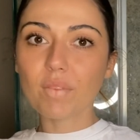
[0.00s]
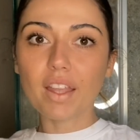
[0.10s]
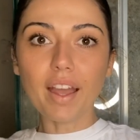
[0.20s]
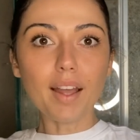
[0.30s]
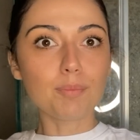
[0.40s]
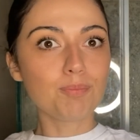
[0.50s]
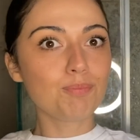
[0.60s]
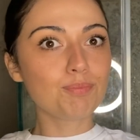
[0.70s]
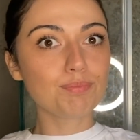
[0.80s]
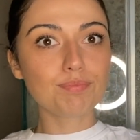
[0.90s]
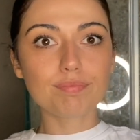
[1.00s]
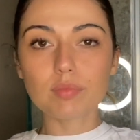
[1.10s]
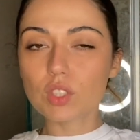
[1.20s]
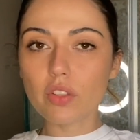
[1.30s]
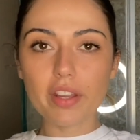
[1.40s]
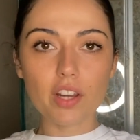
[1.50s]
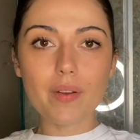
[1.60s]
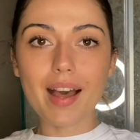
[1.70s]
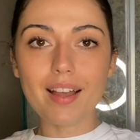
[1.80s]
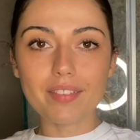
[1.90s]
Yeah, so there you
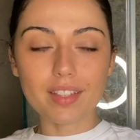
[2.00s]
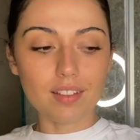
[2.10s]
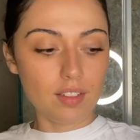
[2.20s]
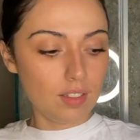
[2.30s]
have it.